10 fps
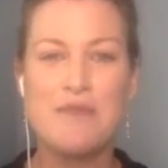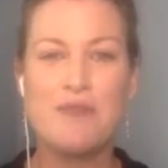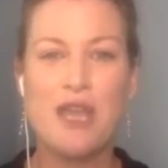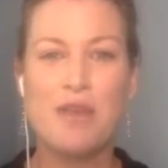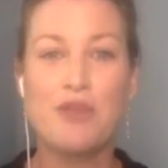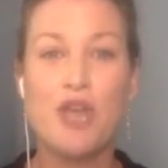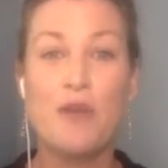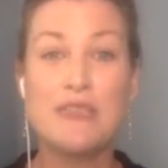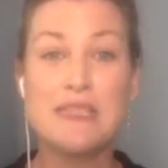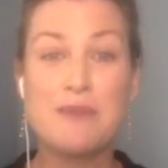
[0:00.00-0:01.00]
um,
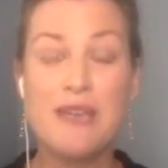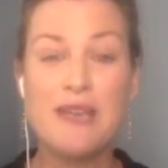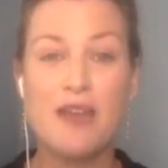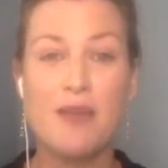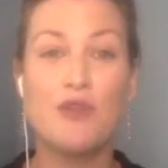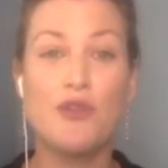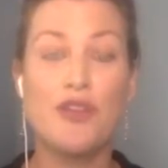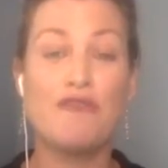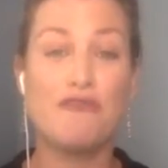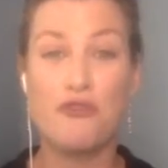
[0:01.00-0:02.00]
go and speak i'm
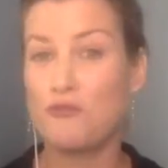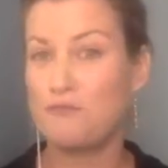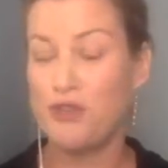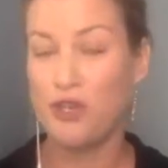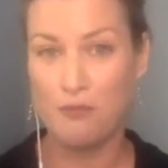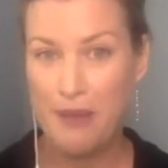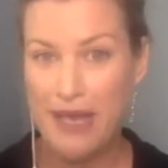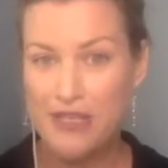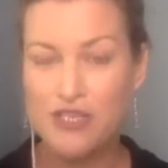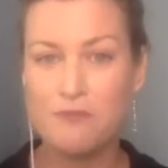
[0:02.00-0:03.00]
looking for you know
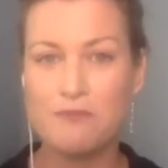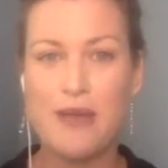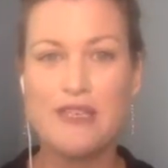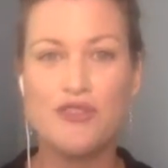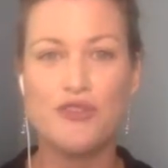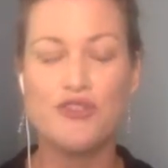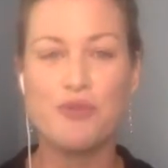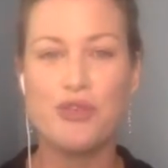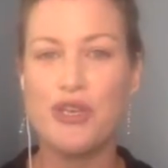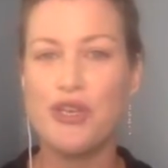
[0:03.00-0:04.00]
passion based
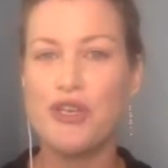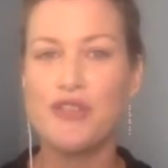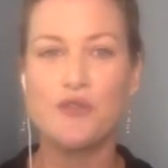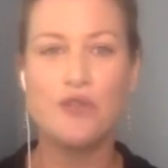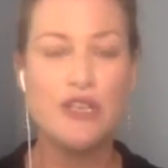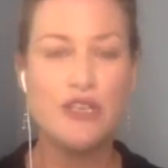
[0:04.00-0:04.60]
entrepreneurs or